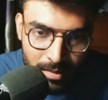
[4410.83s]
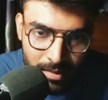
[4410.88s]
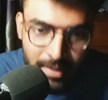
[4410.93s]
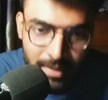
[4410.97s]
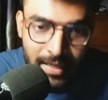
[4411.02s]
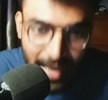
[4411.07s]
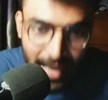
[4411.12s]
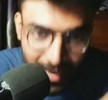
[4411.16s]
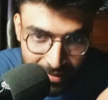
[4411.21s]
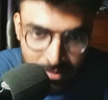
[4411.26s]

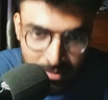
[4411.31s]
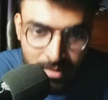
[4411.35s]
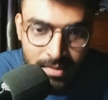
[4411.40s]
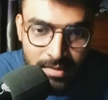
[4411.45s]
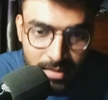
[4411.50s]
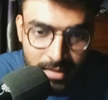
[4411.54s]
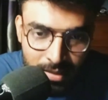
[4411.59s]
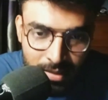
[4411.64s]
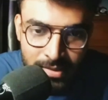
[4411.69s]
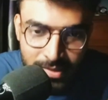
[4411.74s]
like
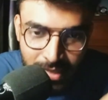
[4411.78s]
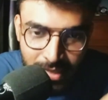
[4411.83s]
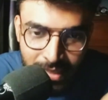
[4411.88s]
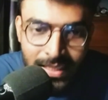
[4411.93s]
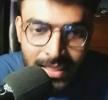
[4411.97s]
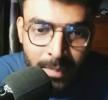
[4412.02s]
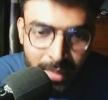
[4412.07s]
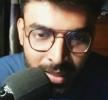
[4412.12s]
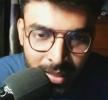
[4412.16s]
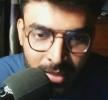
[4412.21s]
assets
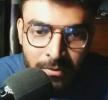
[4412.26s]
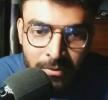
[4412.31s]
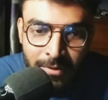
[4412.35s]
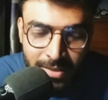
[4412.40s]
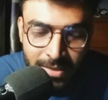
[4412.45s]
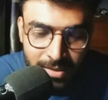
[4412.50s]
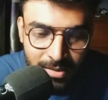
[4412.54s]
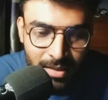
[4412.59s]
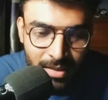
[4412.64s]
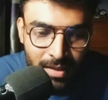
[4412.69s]
inside the
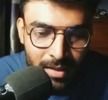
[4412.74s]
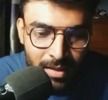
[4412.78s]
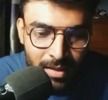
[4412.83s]
metaverse